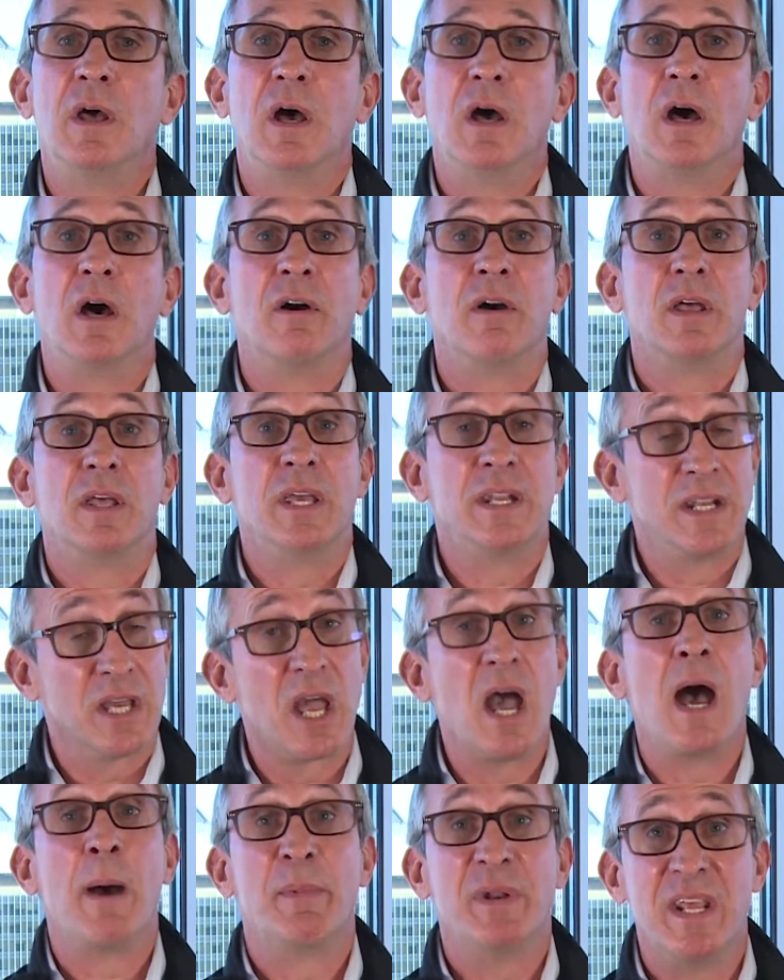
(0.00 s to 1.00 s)
an
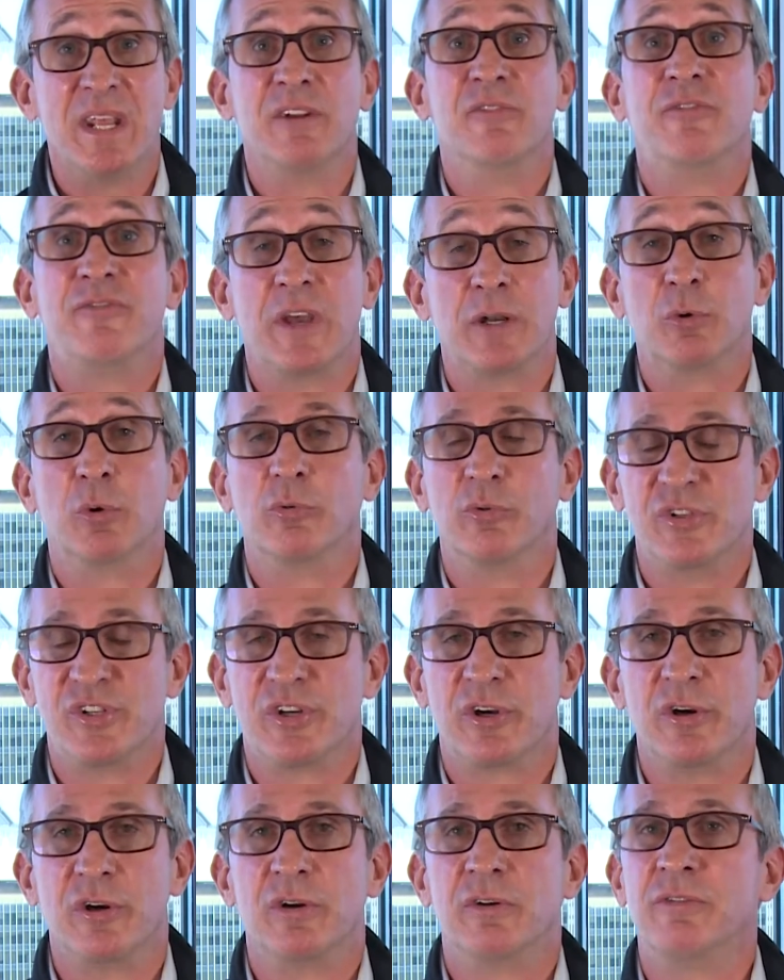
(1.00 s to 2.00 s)
accommodative Federal
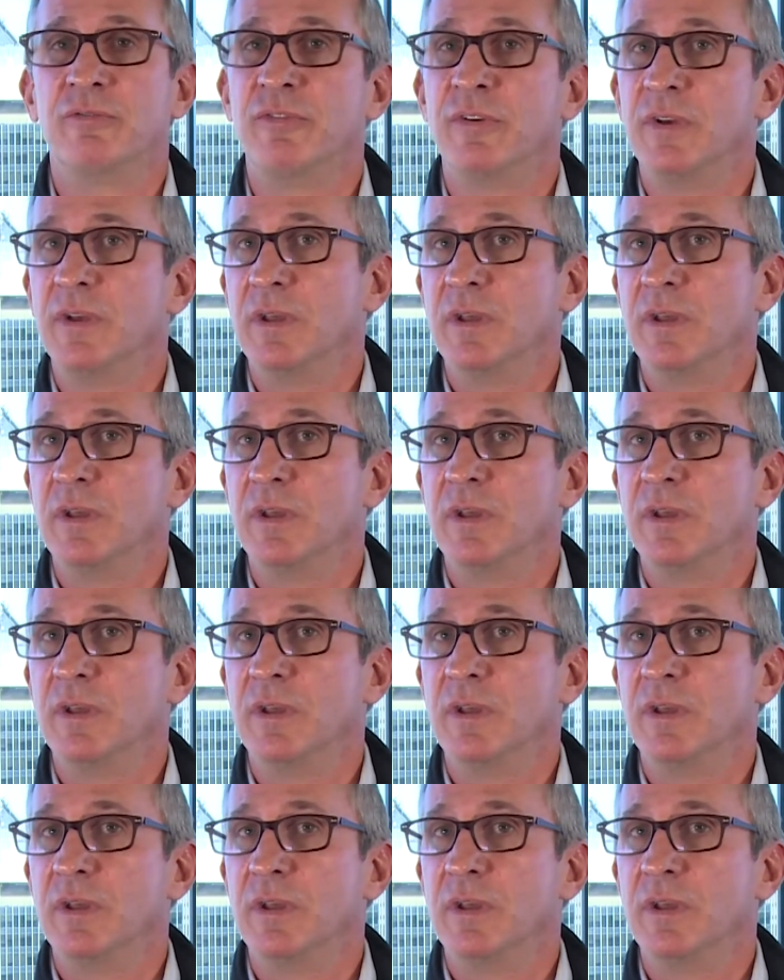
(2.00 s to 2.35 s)
Reserve,